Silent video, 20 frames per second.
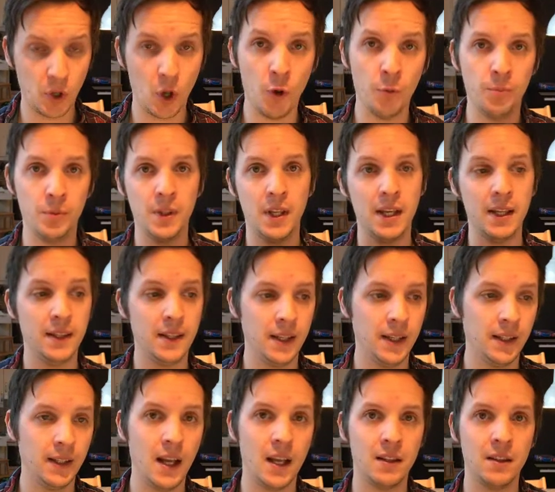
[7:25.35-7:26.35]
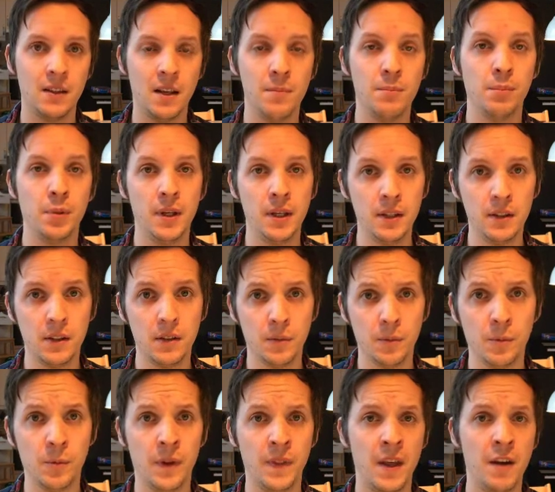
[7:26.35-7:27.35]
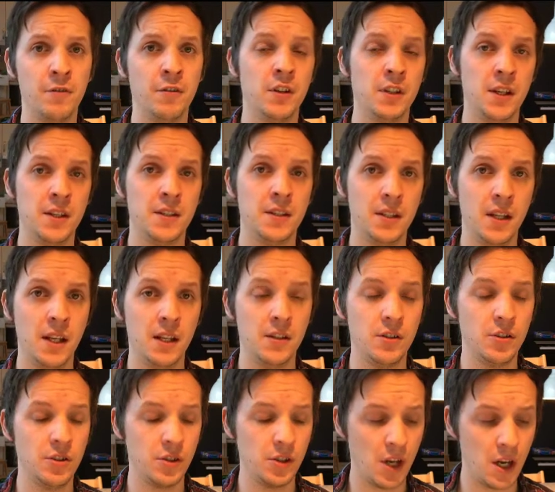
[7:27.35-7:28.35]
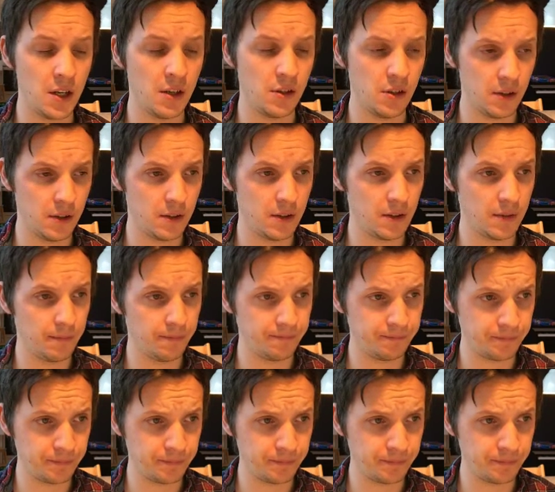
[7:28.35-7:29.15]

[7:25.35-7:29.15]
updating that template whenever the state changes.